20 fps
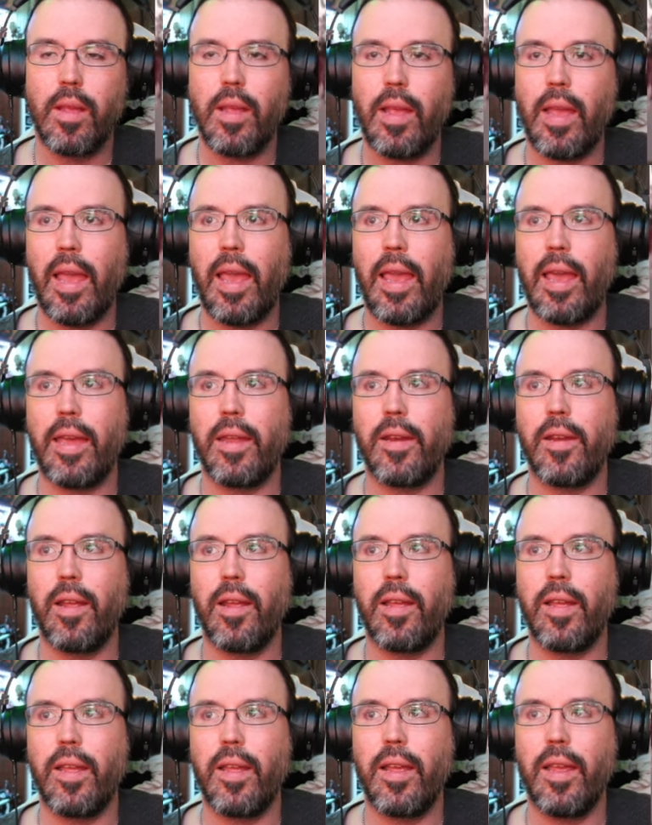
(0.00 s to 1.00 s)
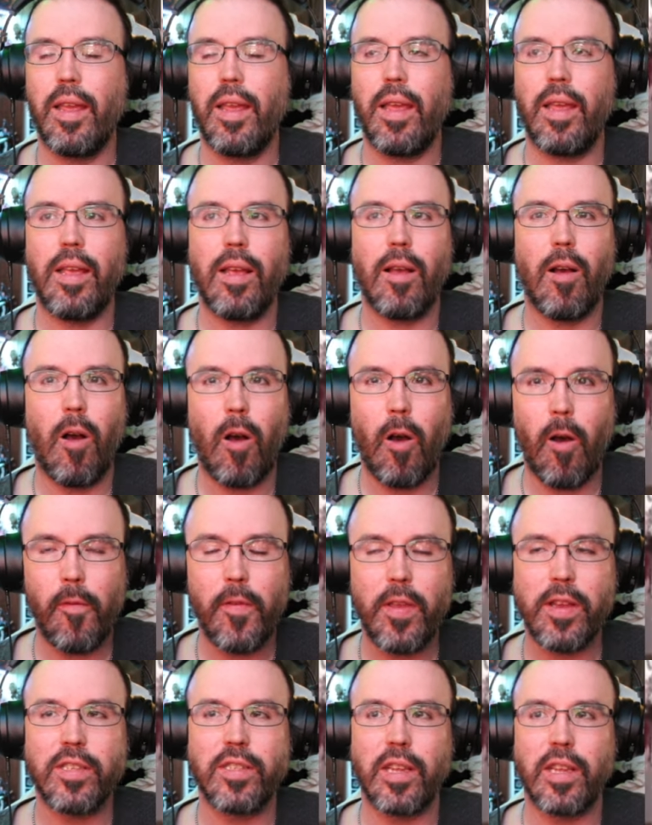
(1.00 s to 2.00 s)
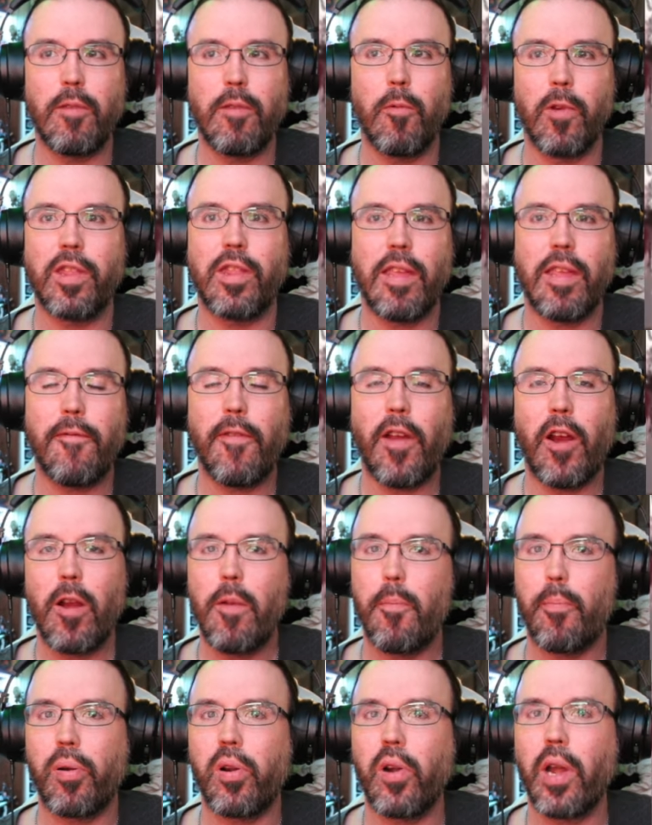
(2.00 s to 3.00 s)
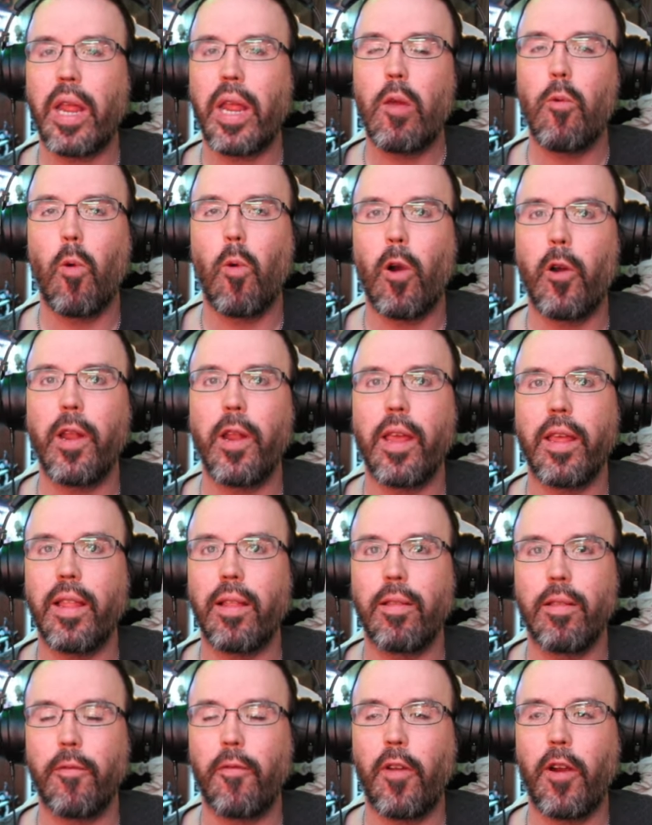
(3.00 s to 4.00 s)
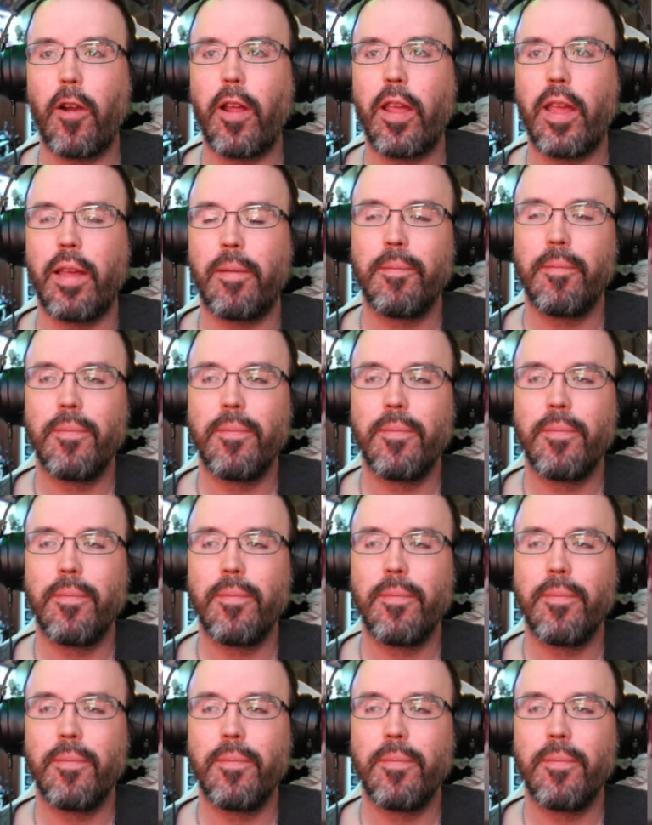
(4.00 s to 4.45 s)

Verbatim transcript: And obviously with the very pretty wording, the very